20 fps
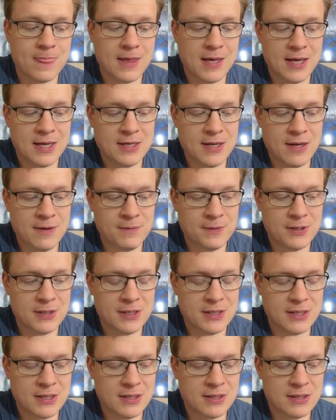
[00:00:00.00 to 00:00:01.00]
I
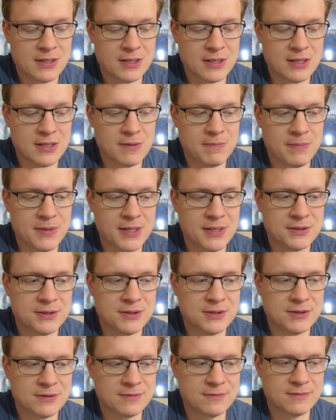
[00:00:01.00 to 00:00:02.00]
definitely, in the
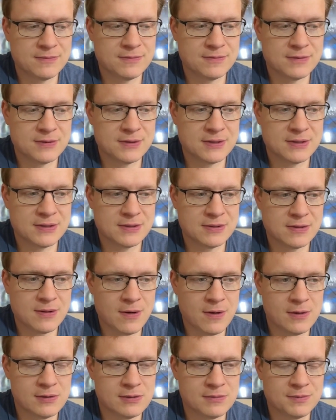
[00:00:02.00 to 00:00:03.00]
midst of
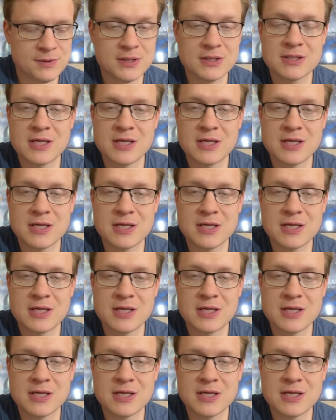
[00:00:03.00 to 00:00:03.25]
all of this